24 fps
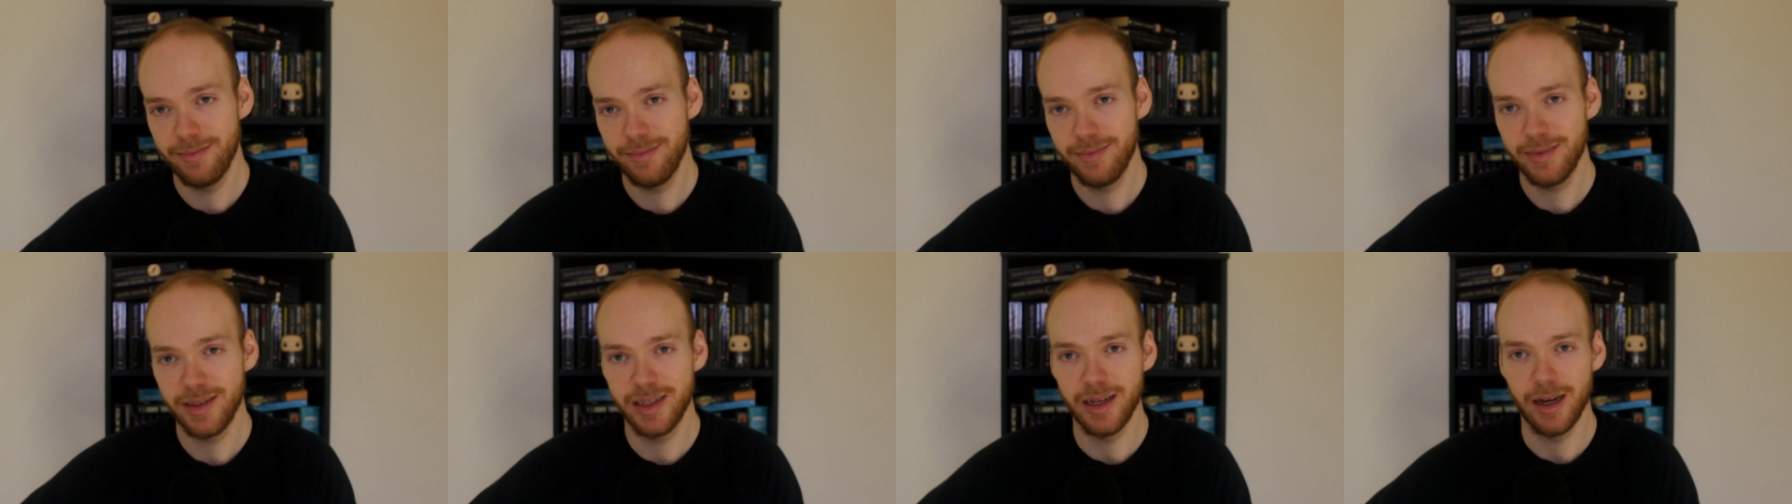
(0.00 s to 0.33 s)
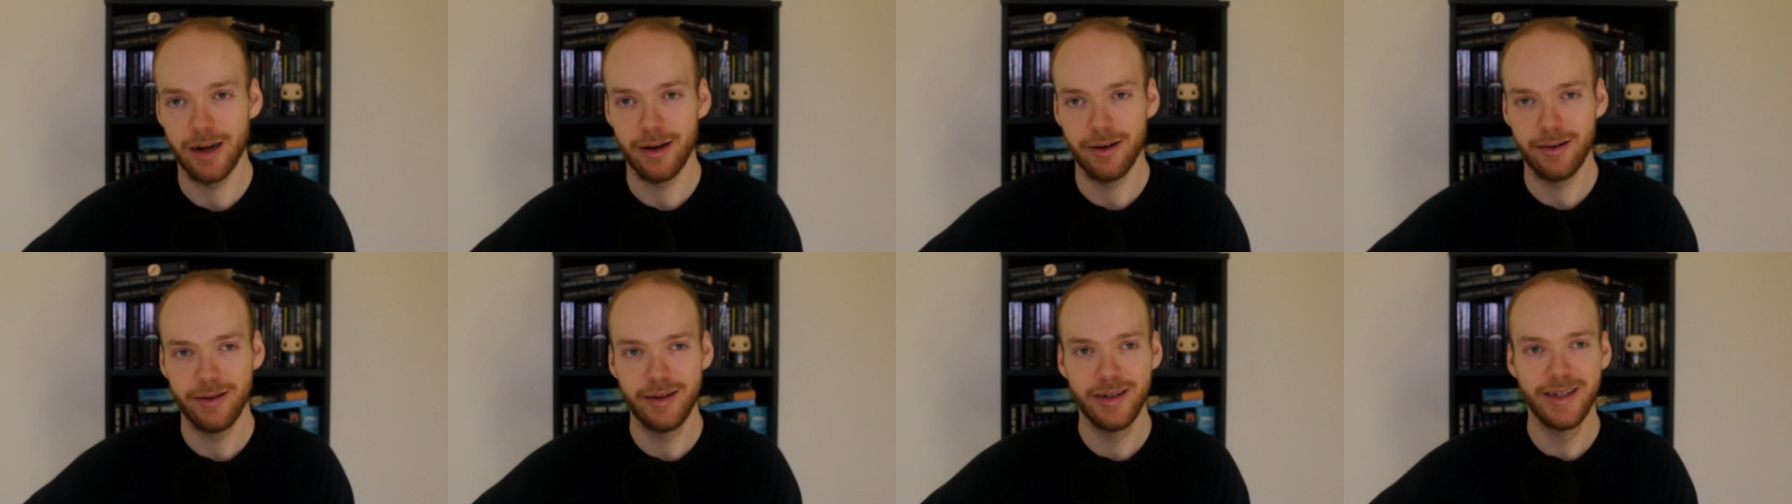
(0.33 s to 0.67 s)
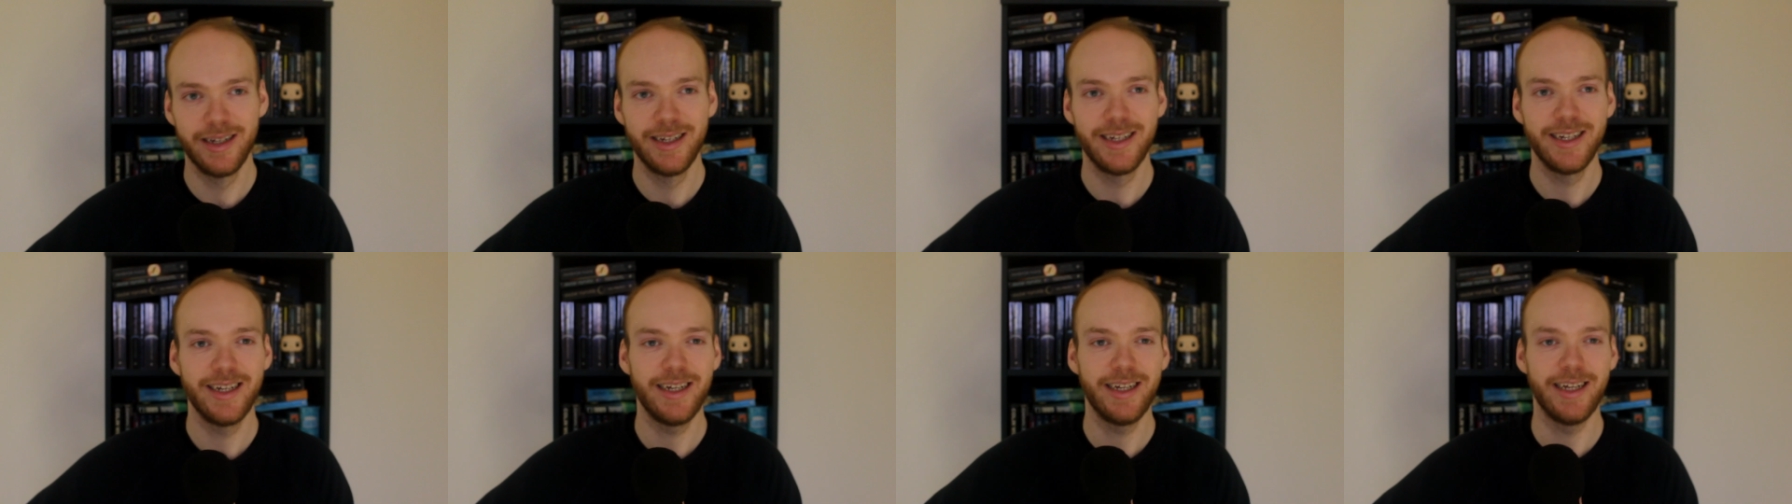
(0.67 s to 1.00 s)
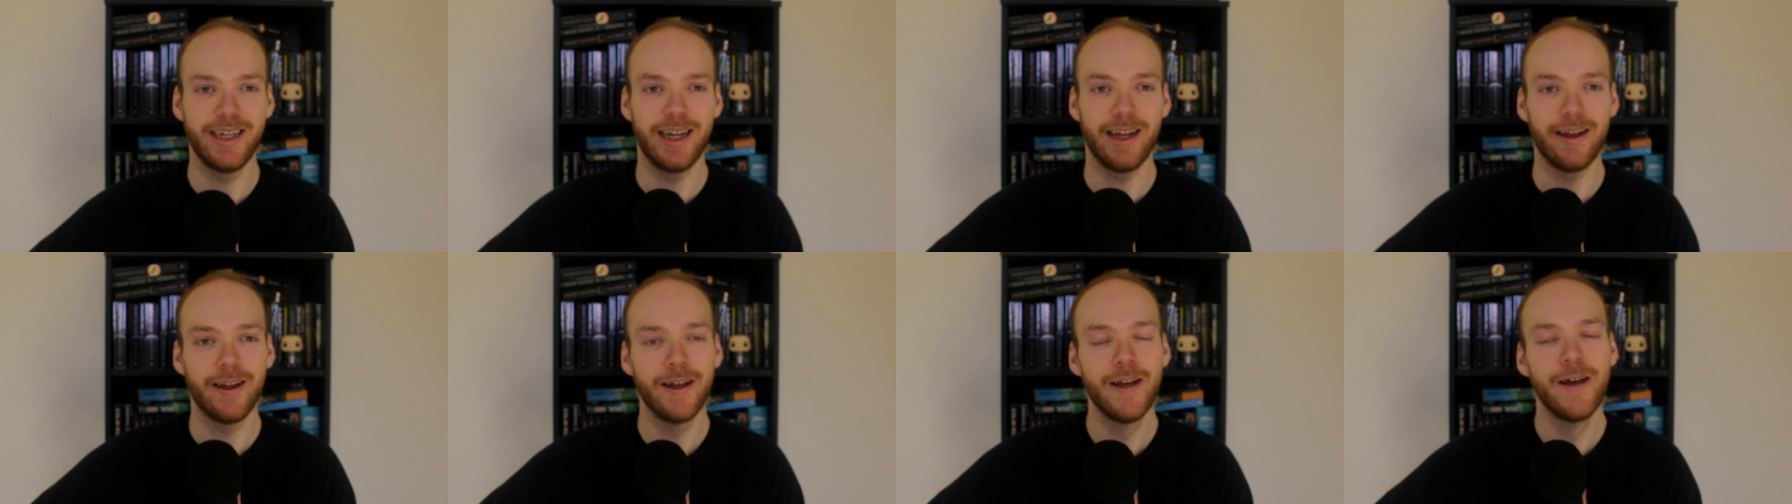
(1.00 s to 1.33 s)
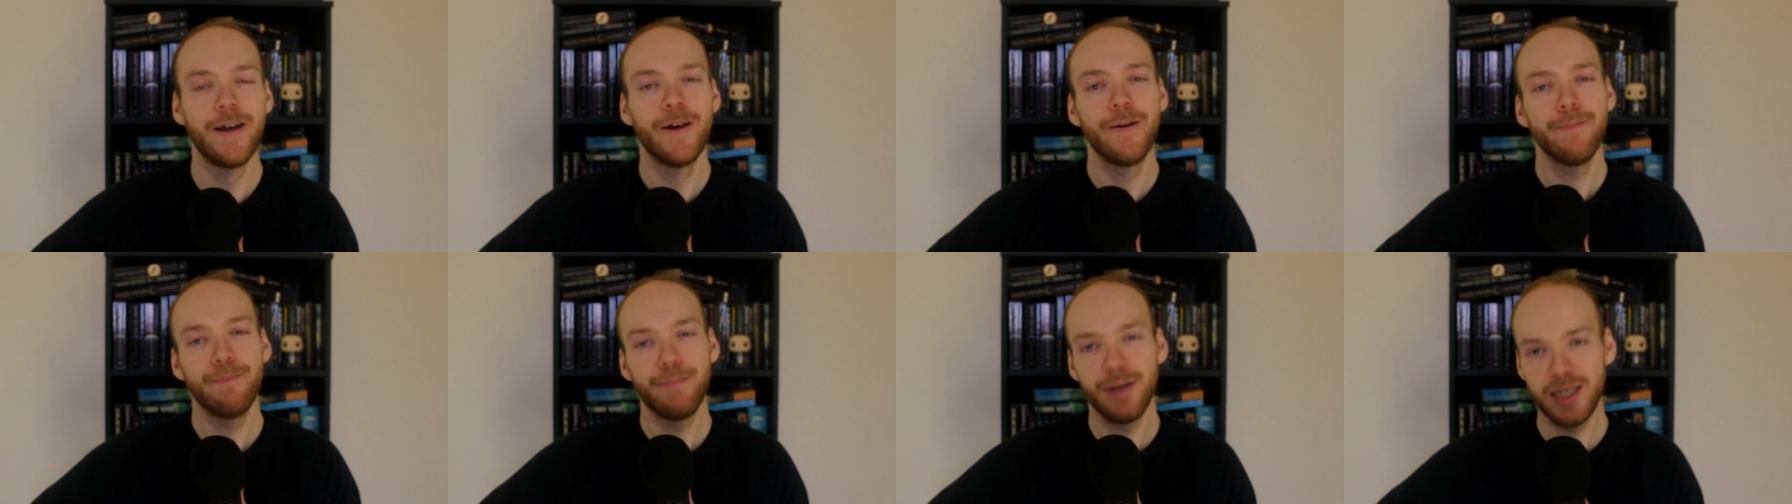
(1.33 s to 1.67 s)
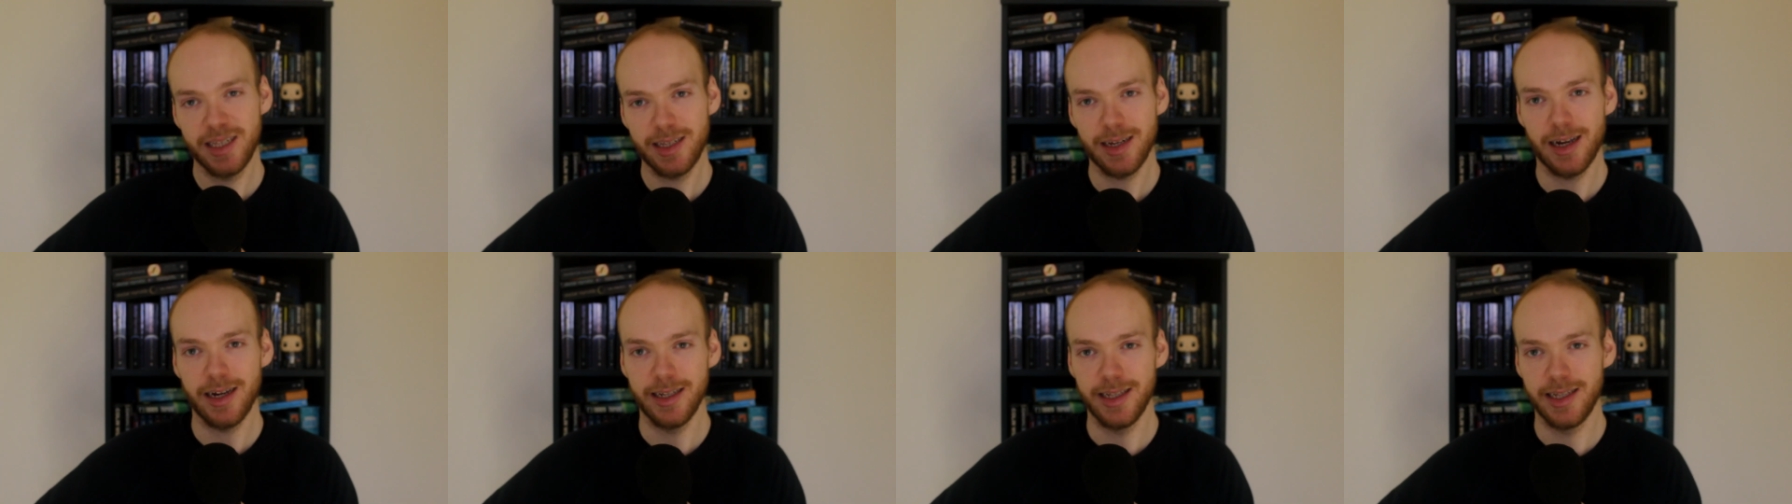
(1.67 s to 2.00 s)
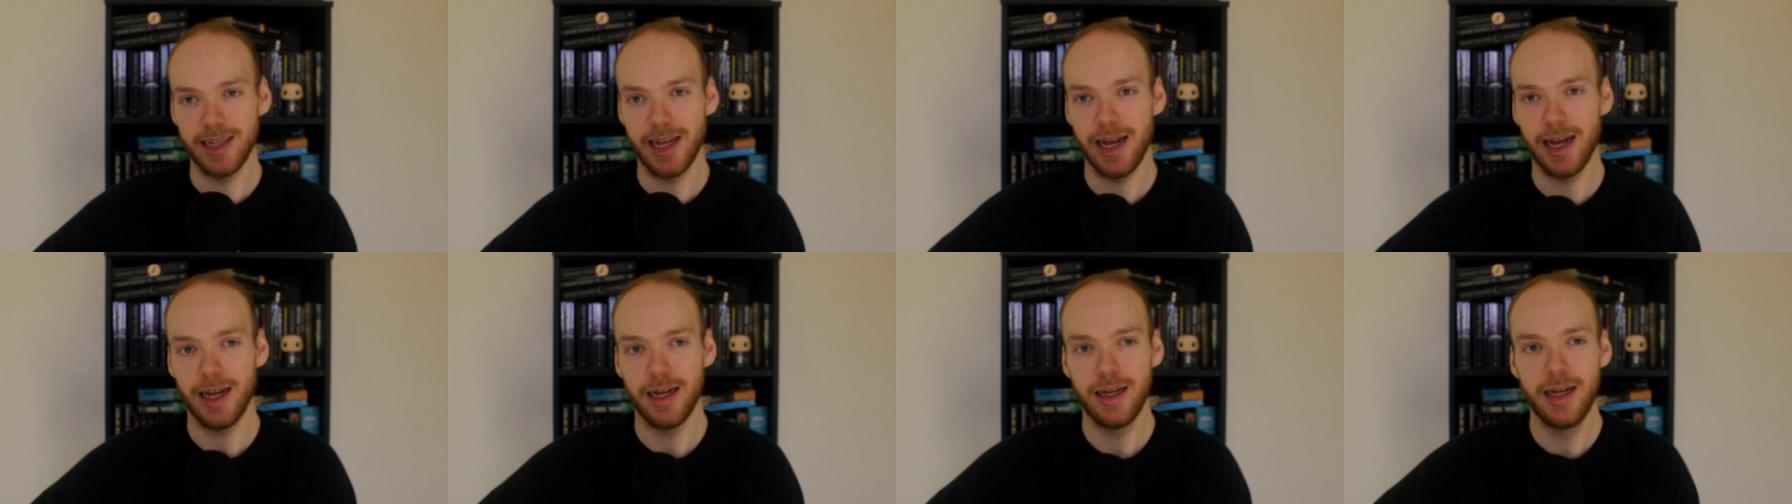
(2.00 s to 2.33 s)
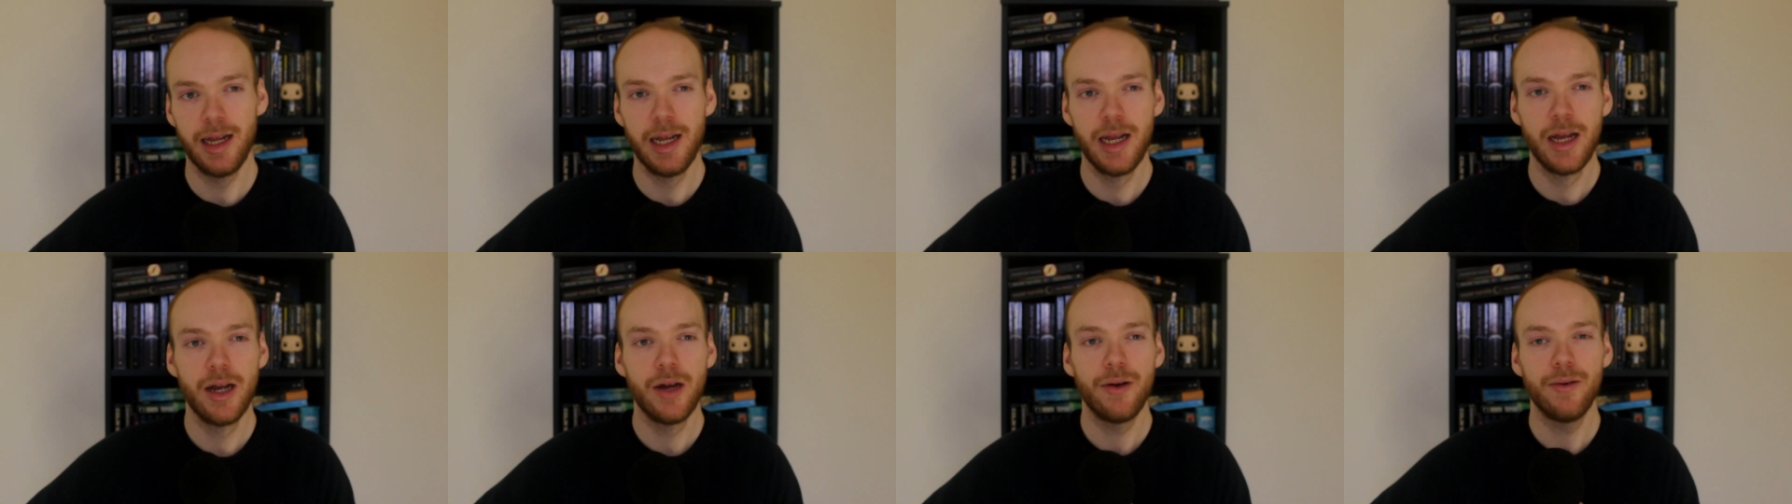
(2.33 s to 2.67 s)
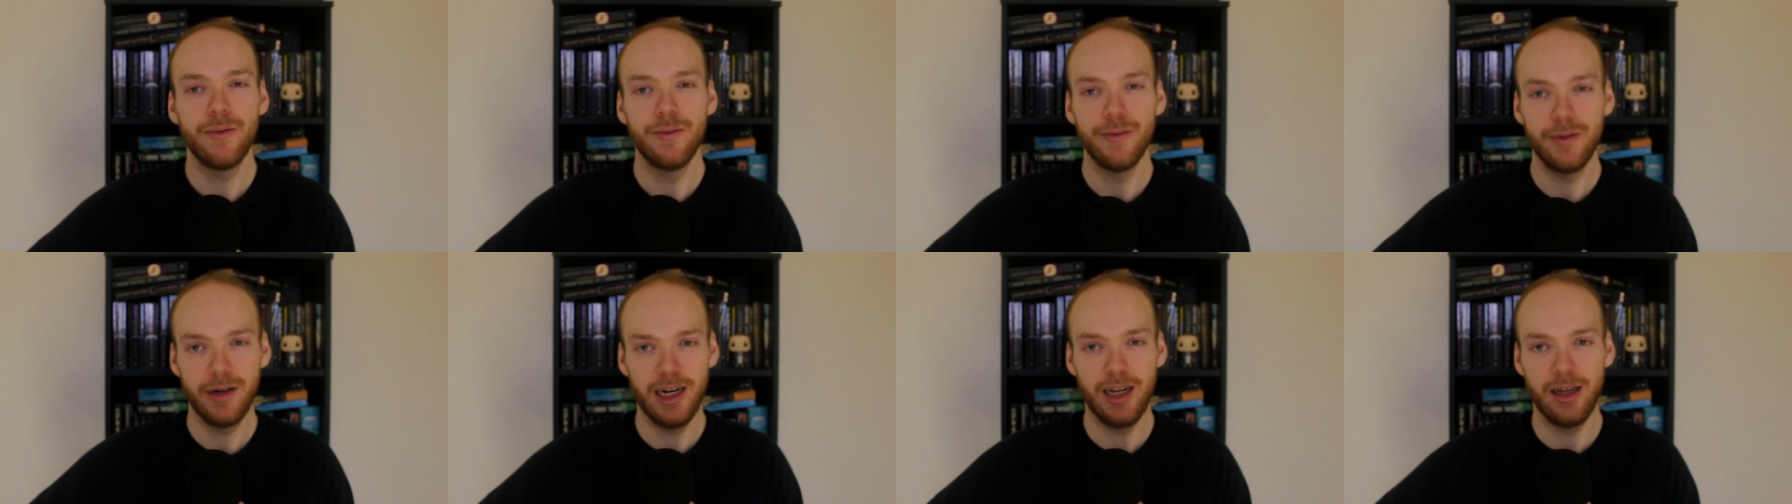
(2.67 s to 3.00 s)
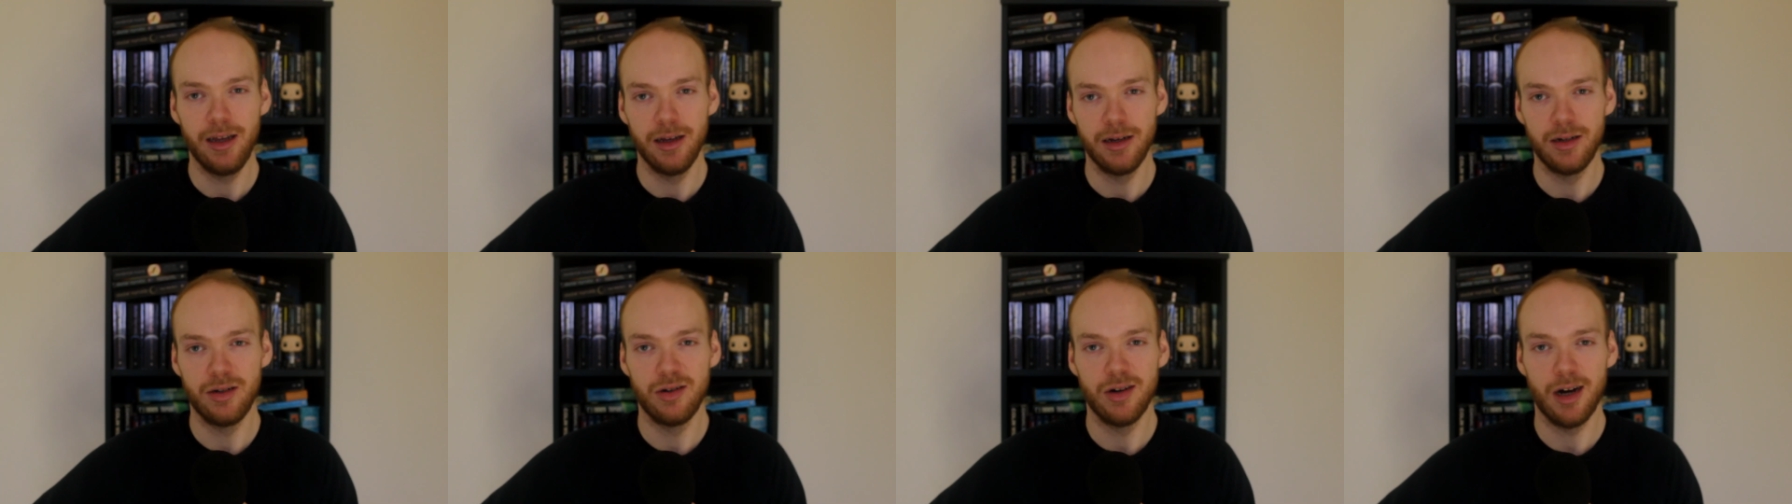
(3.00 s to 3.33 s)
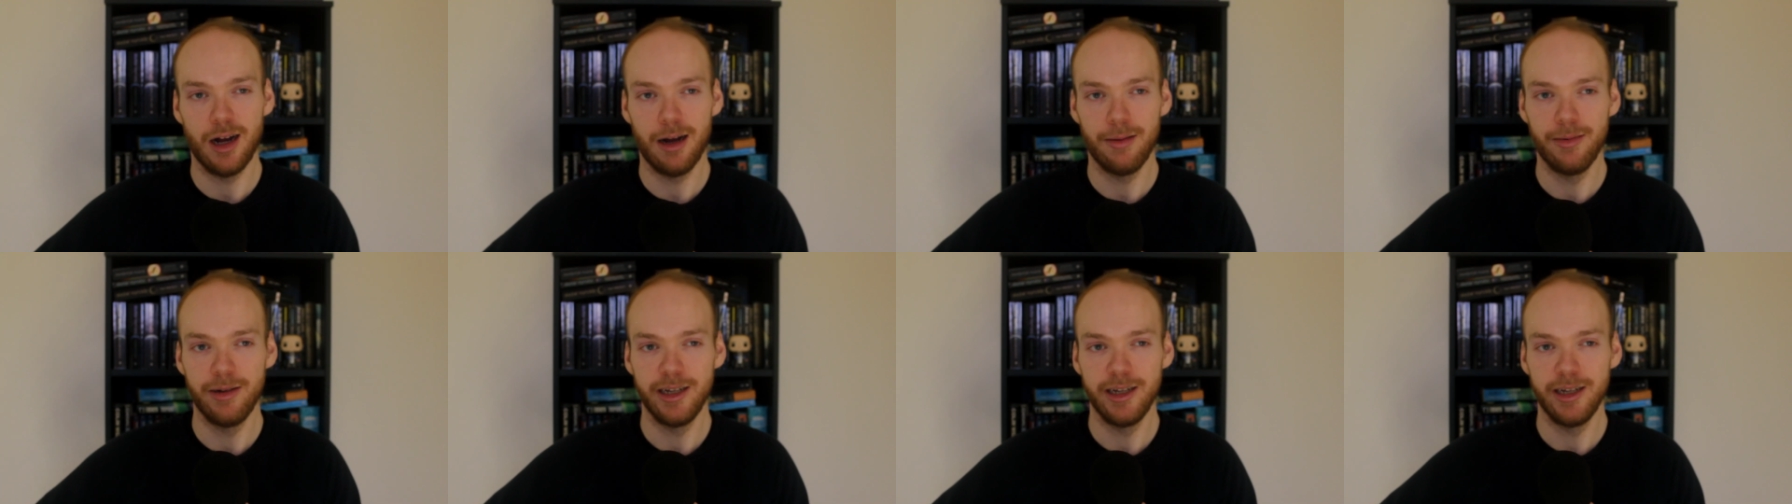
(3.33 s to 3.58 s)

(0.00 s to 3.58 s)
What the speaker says: So yeah. Besides that, really good drama.